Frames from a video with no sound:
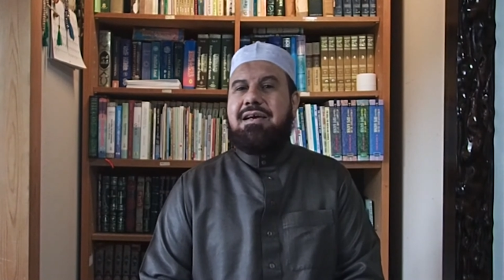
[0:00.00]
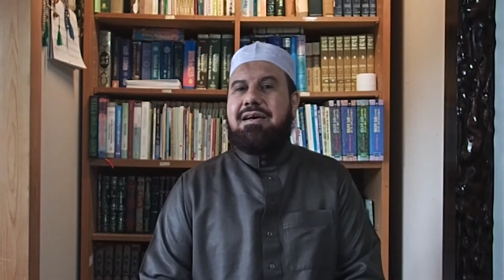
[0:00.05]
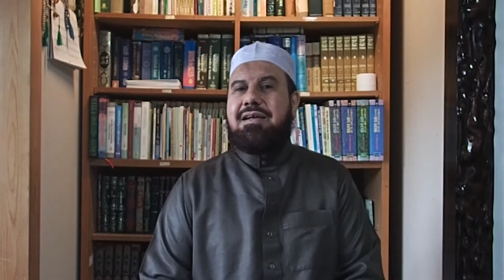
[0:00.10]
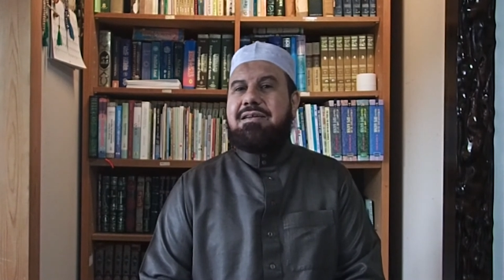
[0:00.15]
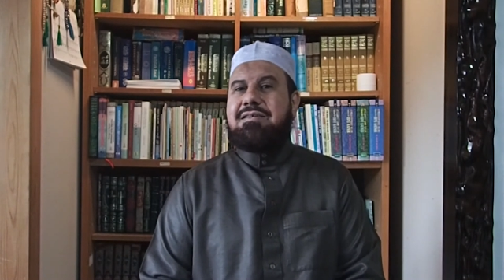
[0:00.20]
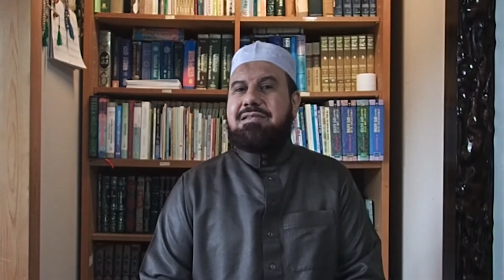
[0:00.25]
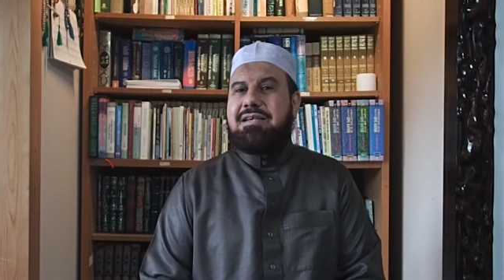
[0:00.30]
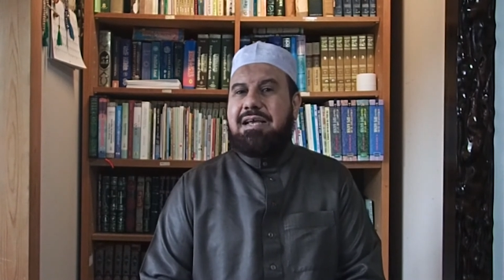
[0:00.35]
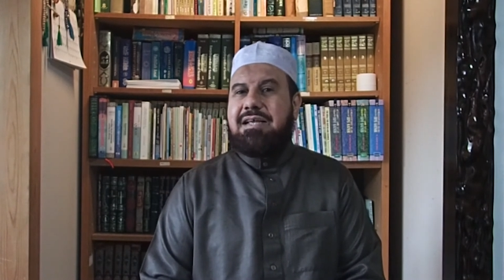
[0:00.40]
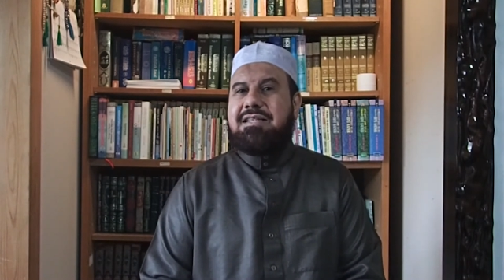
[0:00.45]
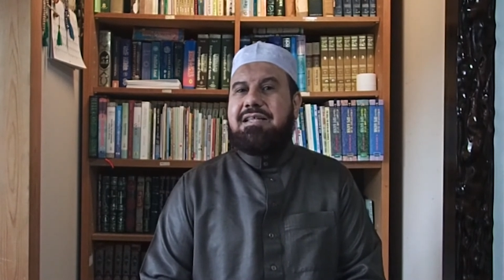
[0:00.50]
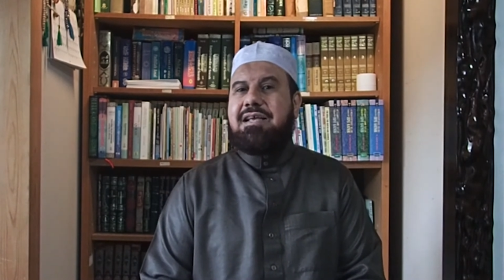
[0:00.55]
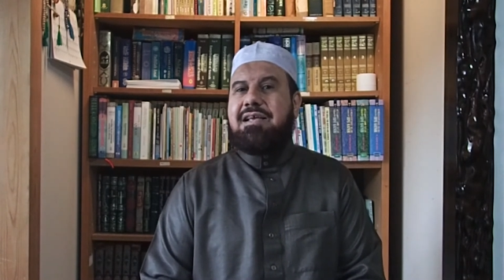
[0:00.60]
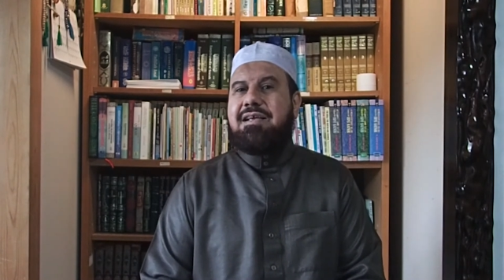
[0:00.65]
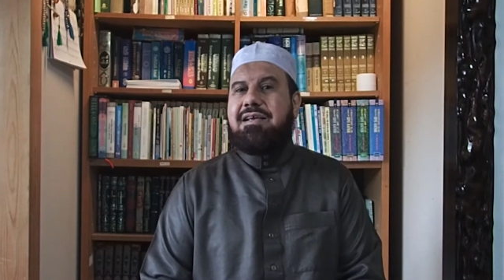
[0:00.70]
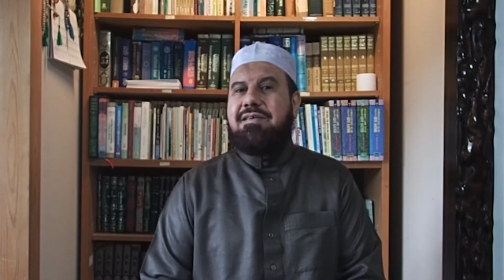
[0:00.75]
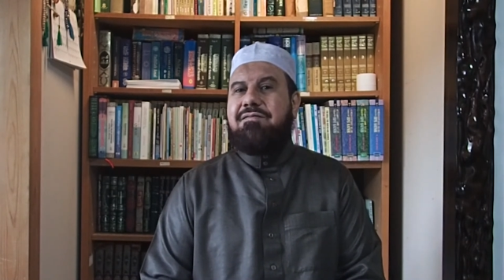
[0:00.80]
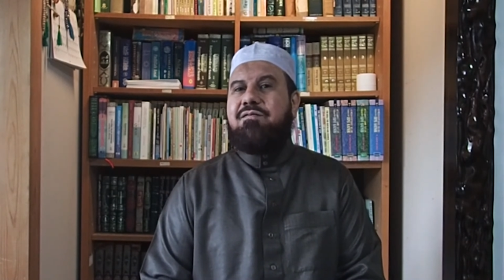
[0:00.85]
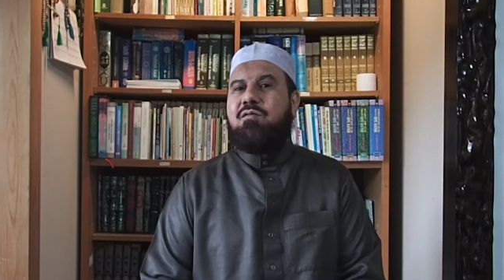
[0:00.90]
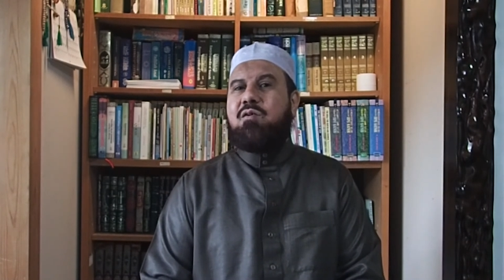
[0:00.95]

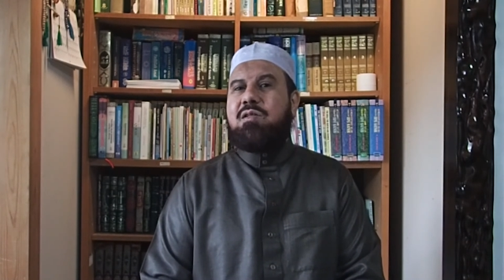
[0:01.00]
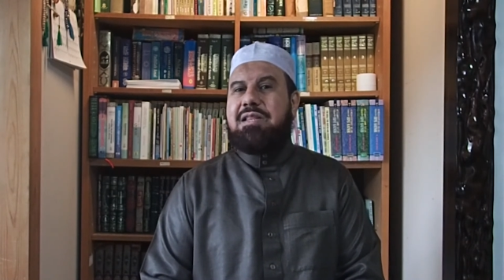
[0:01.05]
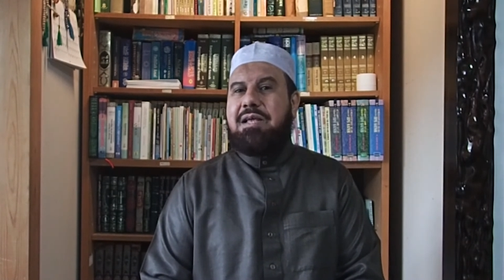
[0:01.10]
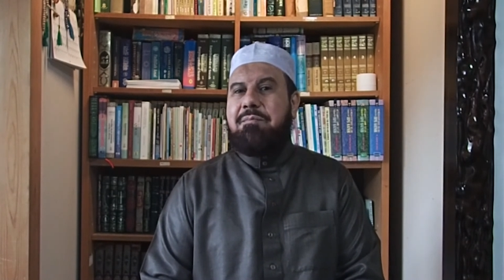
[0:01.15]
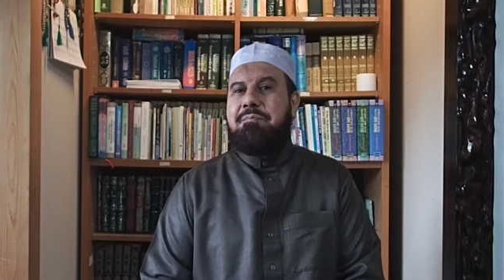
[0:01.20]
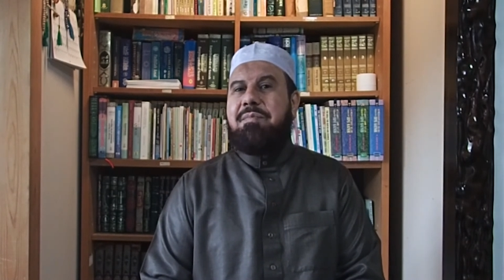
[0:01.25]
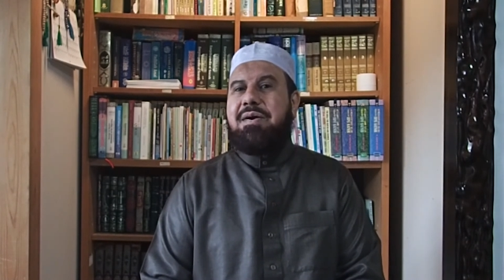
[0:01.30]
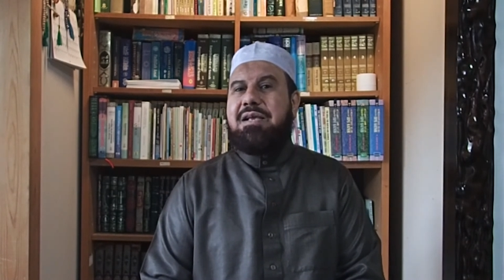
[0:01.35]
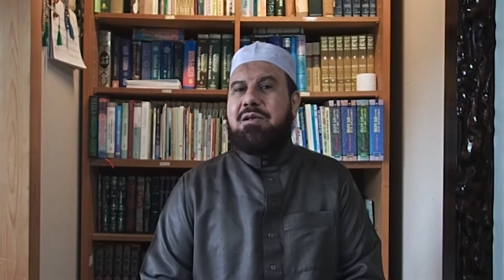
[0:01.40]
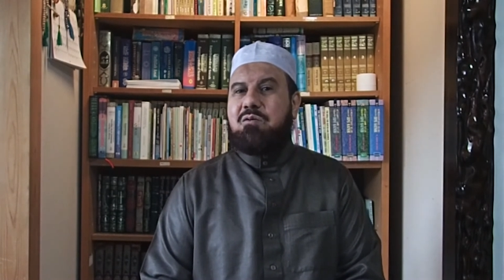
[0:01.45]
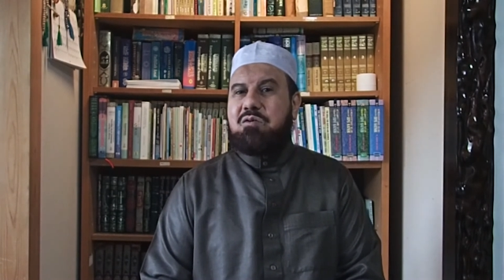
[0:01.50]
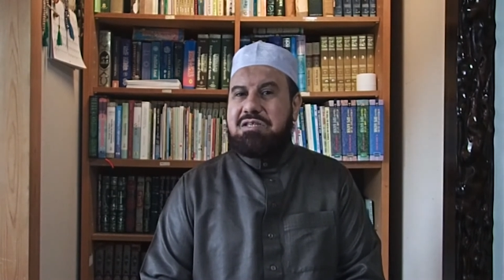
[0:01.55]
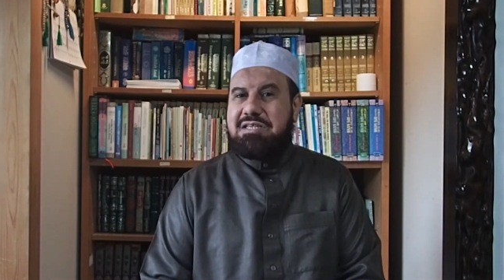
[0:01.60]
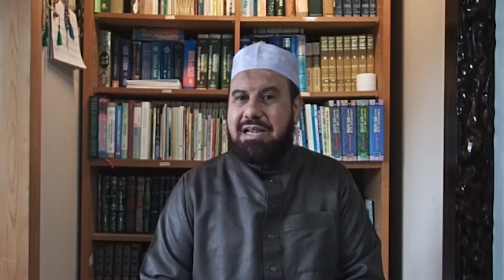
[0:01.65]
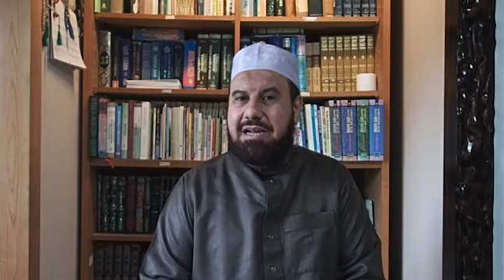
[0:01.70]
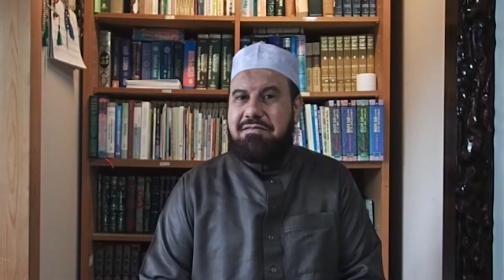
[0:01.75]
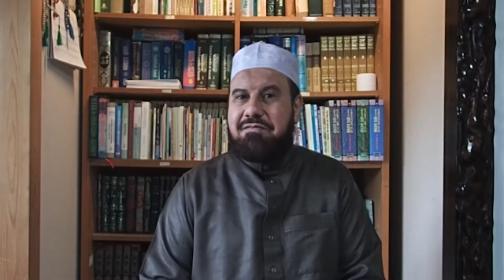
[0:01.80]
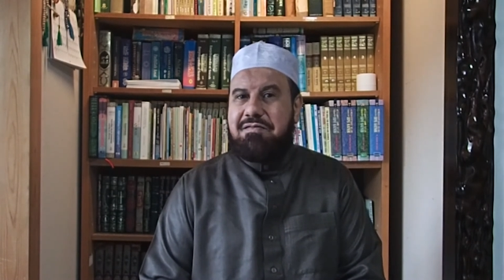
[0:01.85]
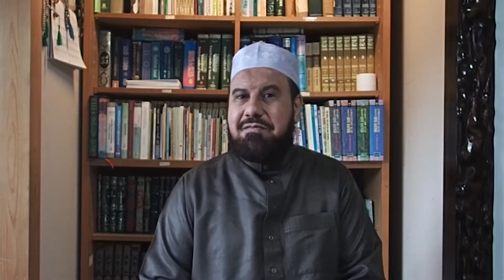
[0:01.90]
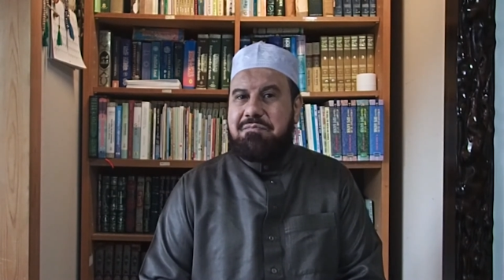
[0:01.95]
reciting for them by
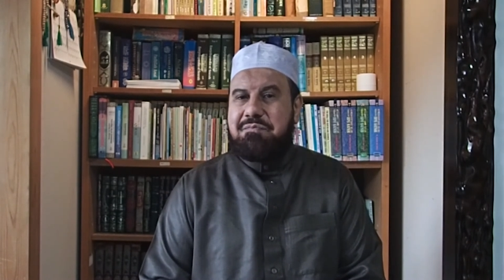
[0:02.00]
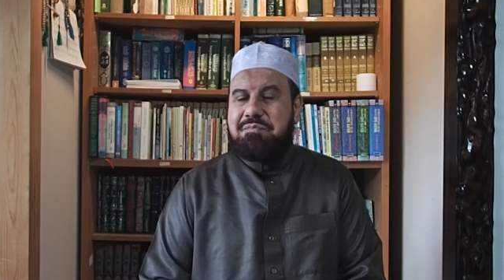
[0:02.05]
yourself?